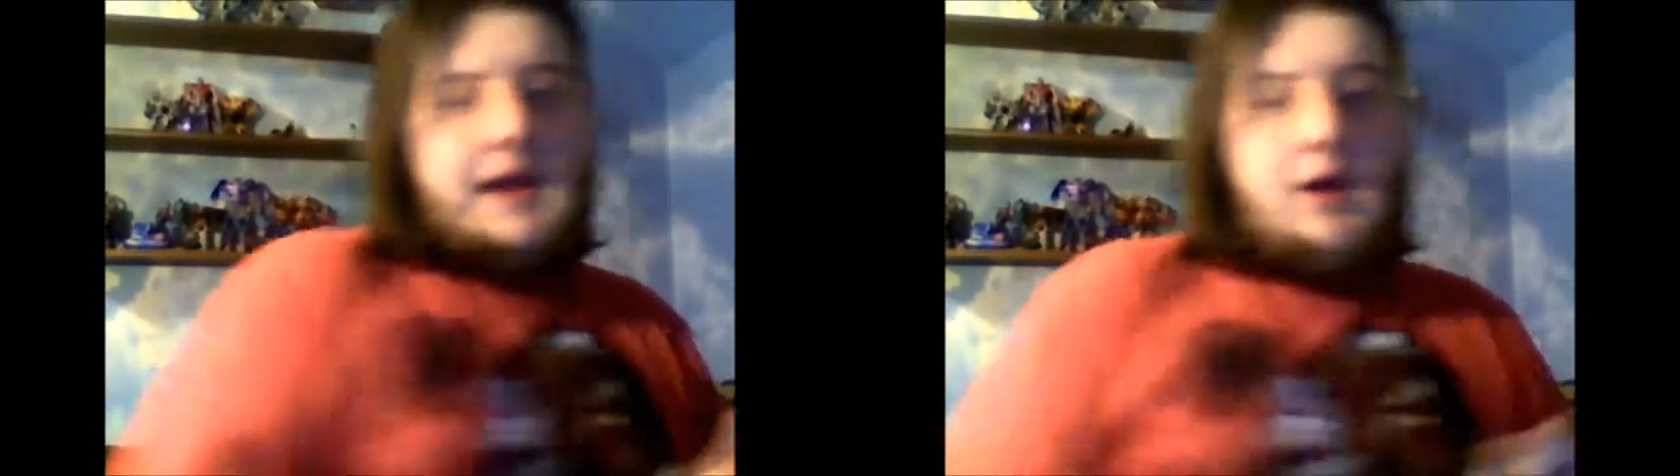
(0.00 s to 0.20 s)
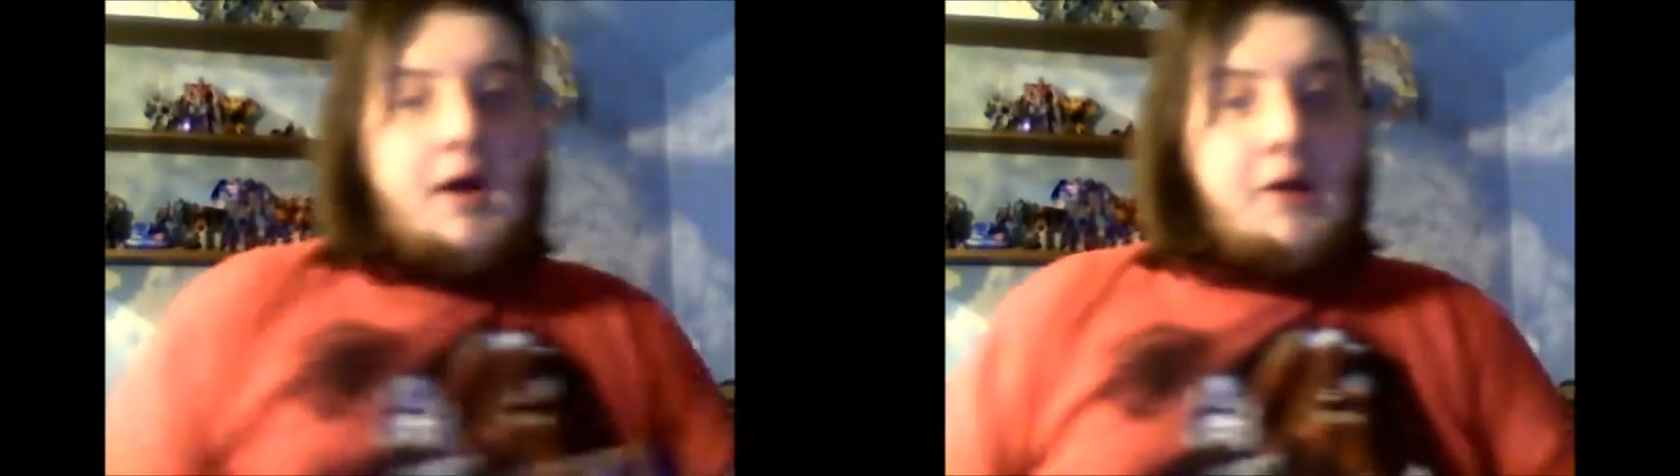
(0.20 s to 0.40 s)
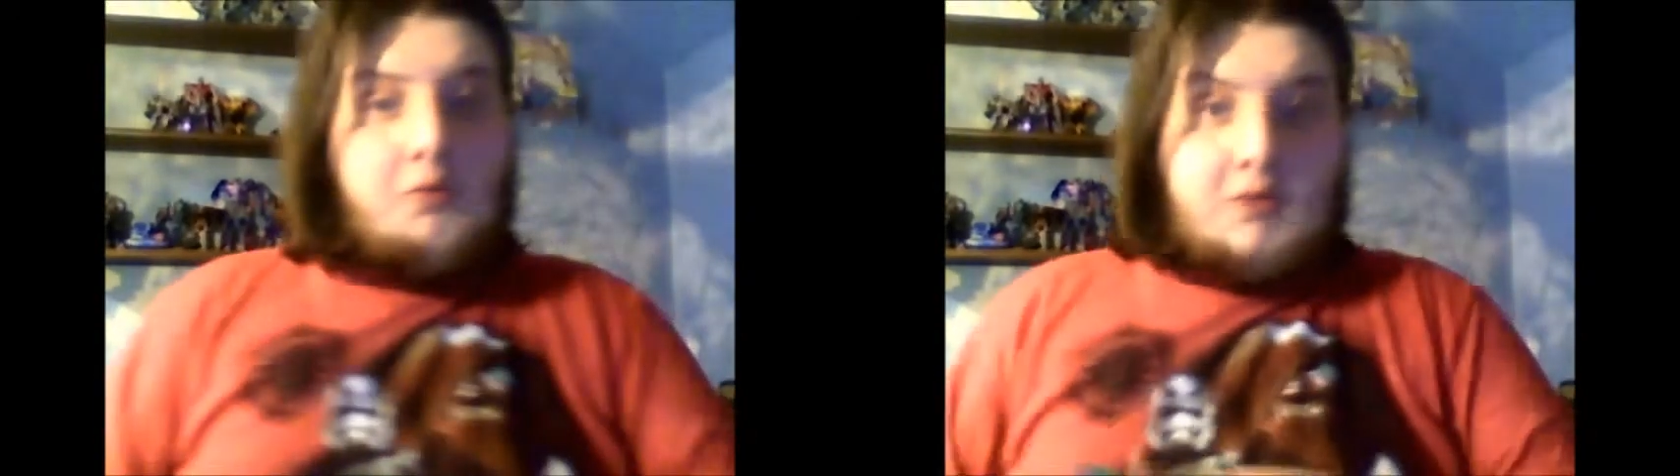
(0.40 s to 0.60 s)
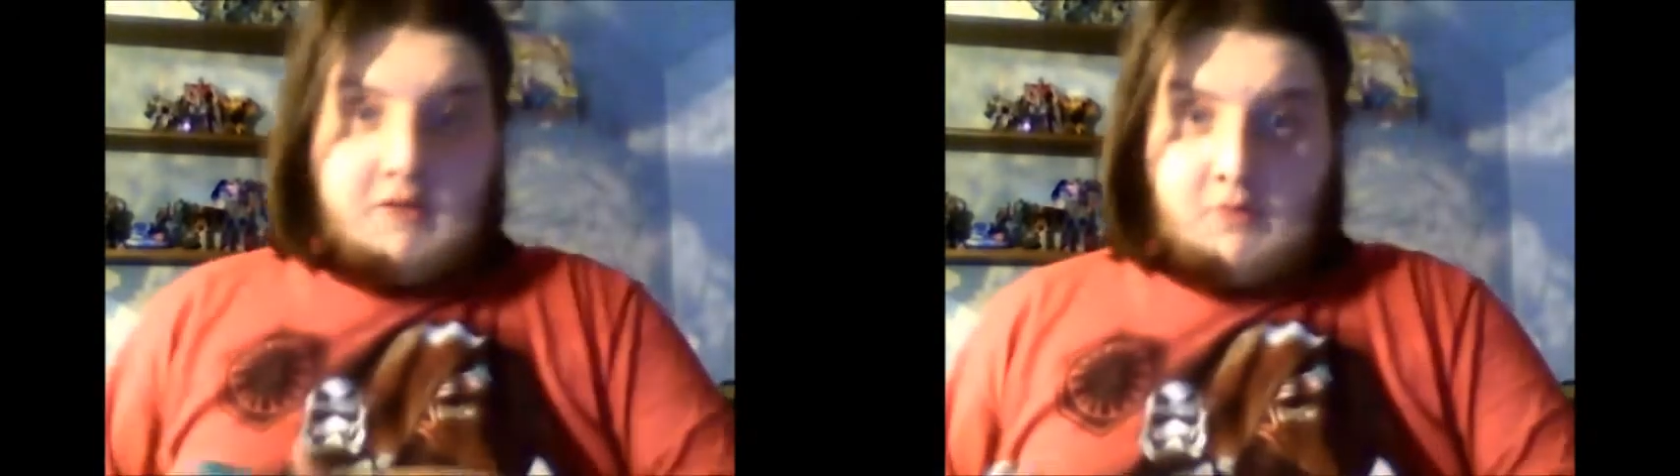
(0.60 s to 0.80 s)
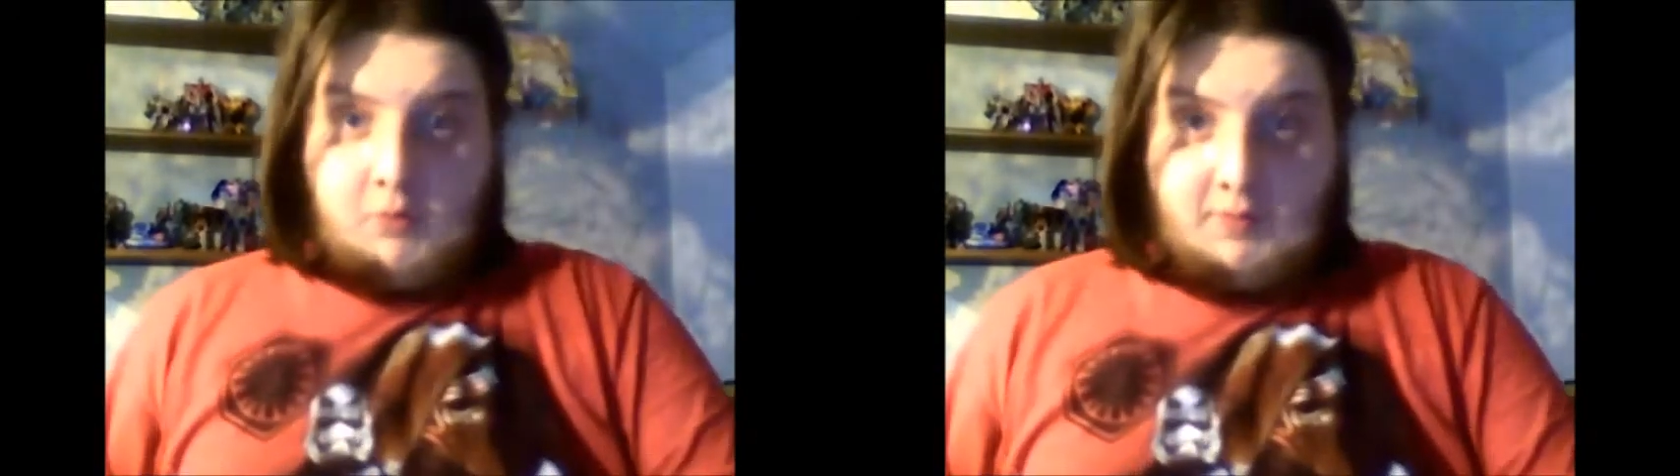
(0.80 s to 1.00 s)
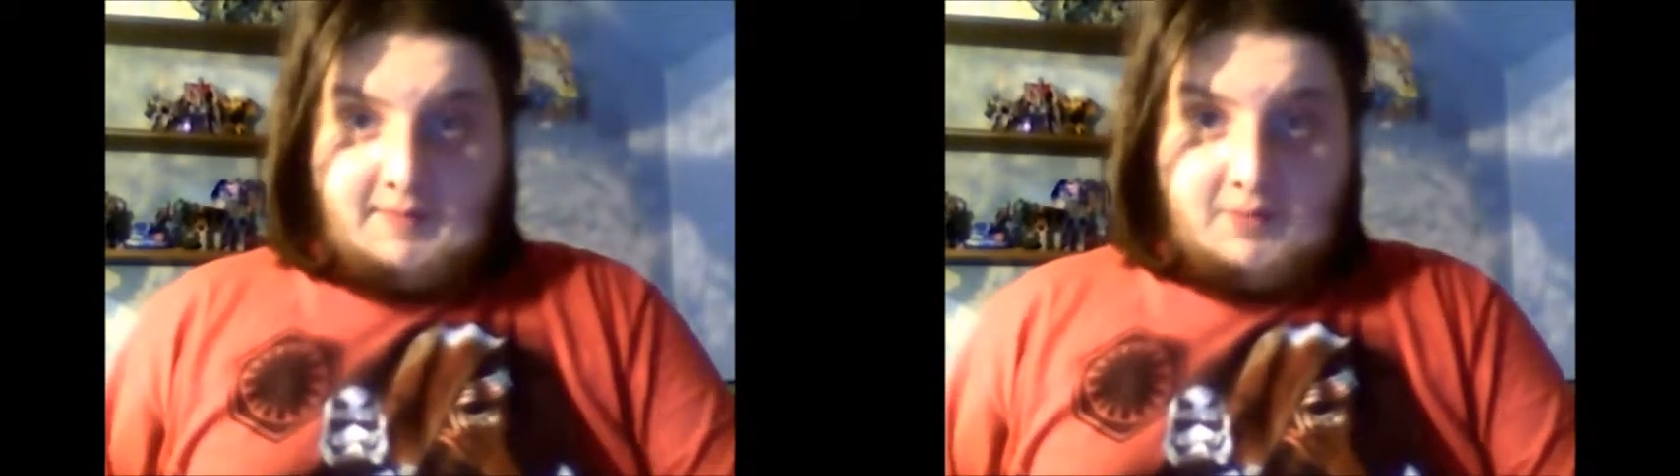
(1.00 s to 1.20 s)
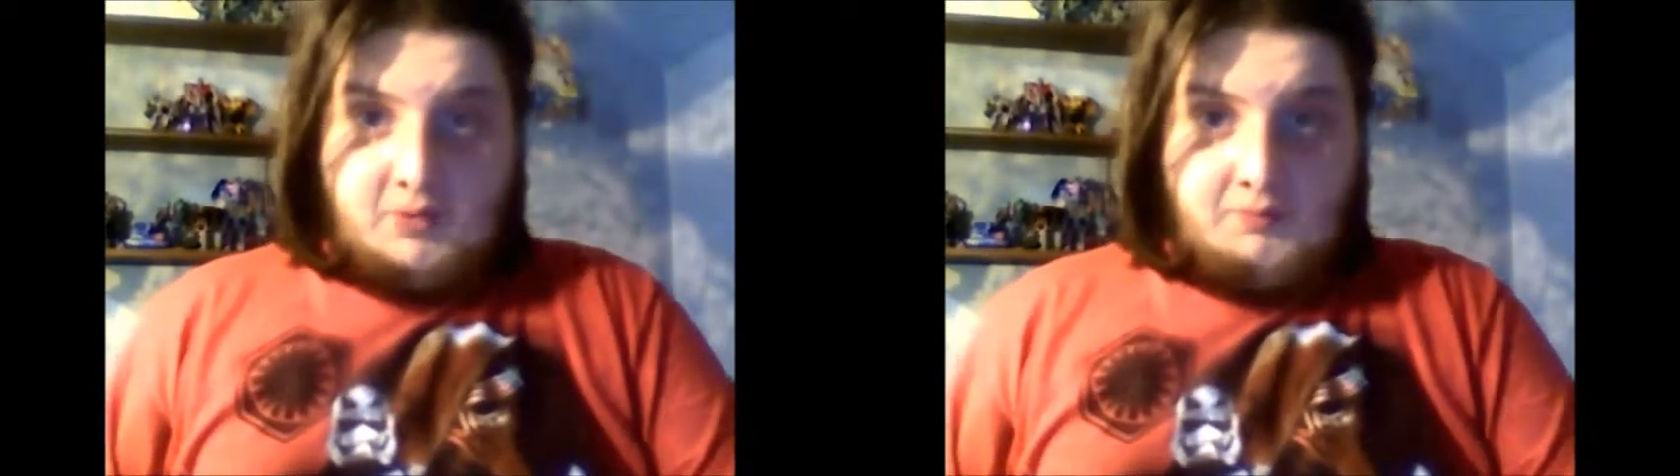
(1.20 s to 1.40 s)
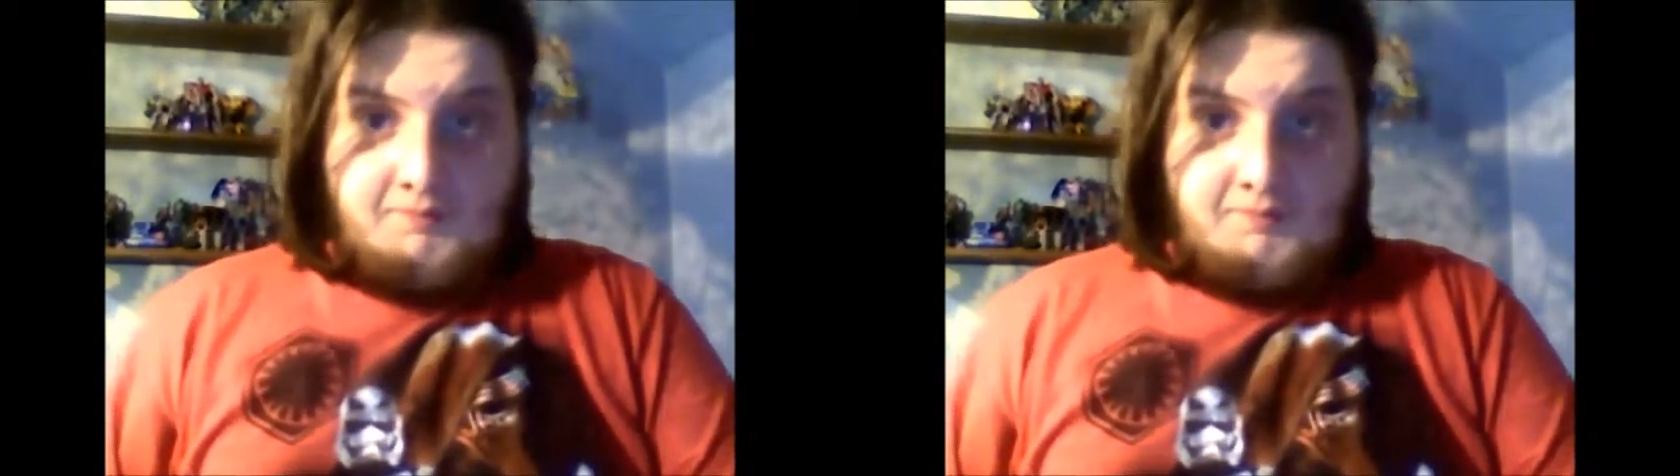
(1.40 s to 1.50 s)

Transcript: I will cut to robot mode.